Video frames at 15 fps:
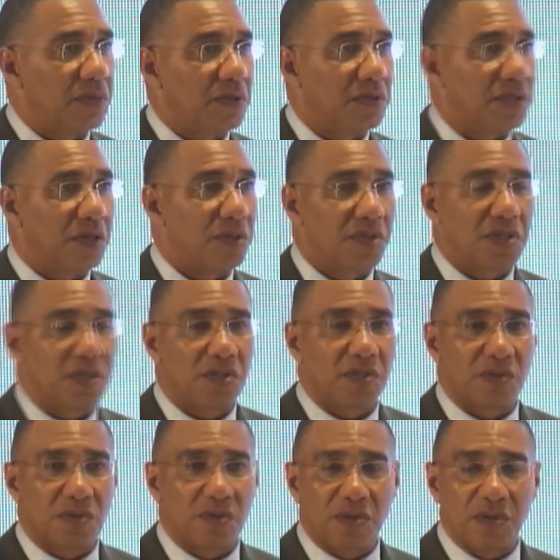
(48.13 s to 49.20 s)
There was
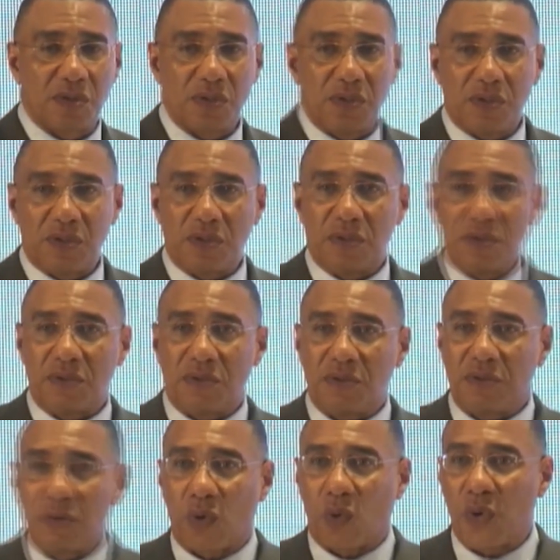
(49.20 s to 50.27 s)
this
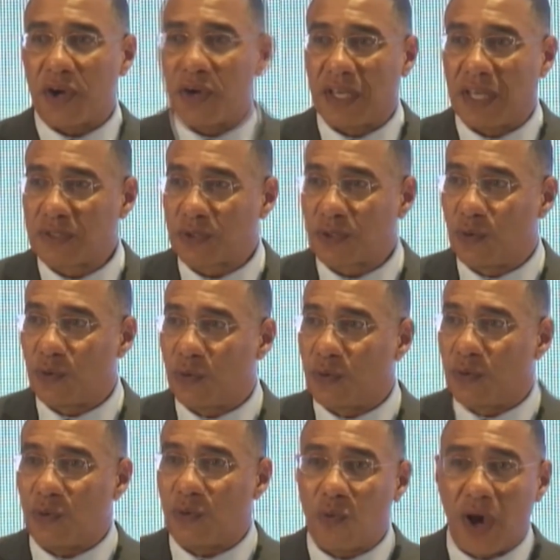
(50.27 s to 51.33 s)
query as to
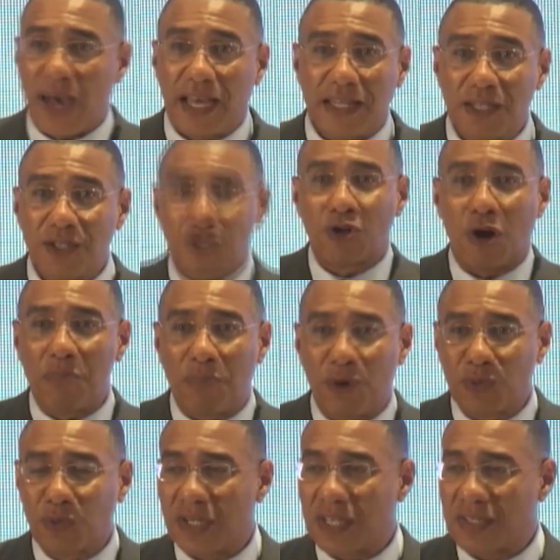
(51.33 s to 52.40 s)
why I didn't jump
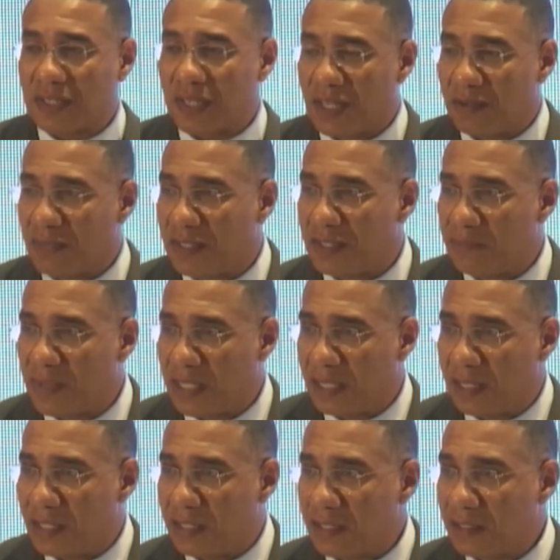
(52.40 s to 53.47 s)
out with a statement
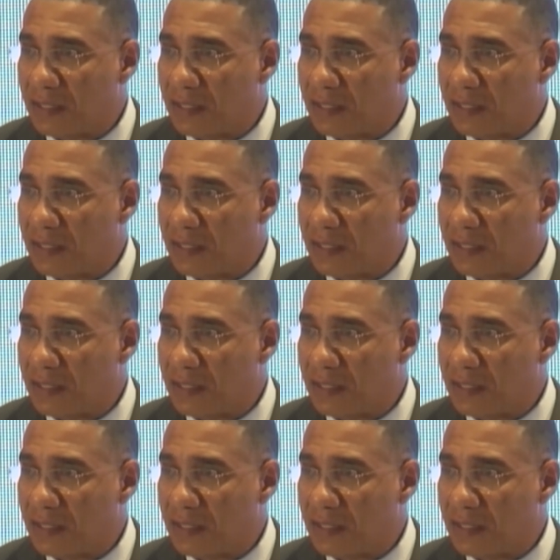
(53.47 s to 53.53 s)
immediately.